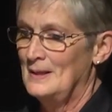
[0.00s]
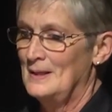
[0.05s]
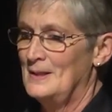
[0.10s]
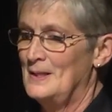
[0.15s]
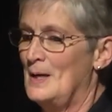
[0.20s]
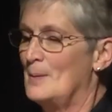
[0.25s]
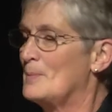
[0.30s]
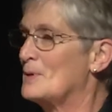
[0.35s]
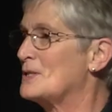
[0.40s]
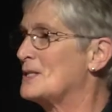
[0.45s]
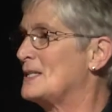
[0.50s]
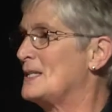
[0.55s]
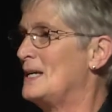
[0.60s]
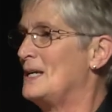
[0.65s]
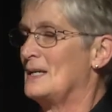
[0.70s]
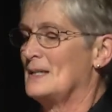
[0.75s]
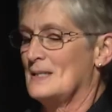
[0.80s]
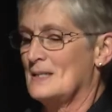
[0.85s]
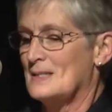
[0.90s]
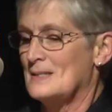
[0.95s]
Number
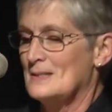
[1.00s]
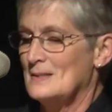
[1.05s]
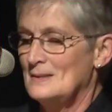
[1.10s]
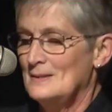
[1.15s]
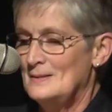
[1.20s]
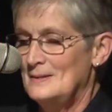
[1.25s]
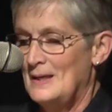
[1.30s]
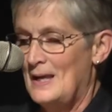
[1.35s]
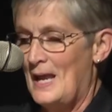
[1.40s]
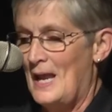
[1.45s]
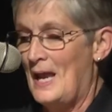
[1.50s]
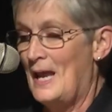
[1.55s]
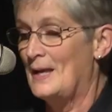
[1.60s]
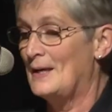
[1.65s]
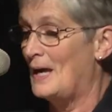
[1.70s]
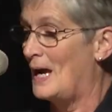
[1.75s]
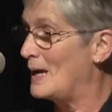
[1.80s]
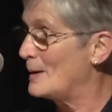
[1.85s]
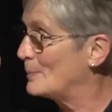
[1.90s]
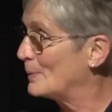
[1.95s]
6,
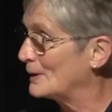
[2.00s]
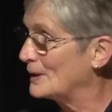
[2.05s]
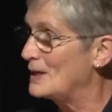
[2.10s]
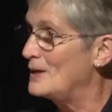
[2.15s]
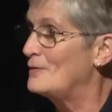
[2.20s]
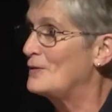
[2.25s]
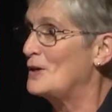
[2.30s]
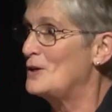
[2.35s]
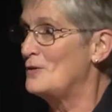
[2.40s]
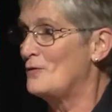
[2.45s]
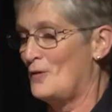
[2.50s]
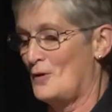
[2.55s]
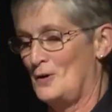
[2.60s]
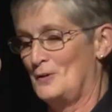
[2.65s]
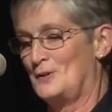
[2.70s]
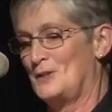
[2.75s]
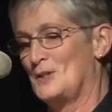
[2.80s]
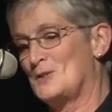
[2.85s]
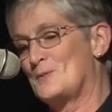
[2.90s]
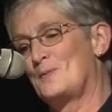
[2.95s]
and I believe that you've
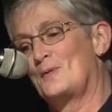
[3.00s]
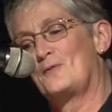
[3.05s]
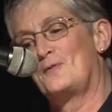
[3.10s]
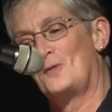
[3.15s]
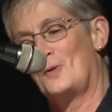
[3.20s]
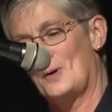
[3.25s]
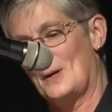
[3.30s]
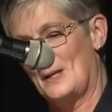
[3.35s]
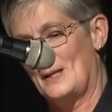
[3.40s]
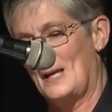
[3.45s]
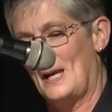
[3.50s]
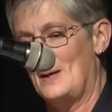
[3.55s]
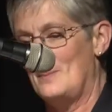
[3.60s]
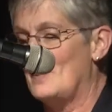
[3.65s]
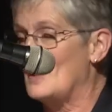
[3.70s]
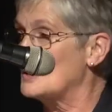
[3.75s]
heard this before tonight,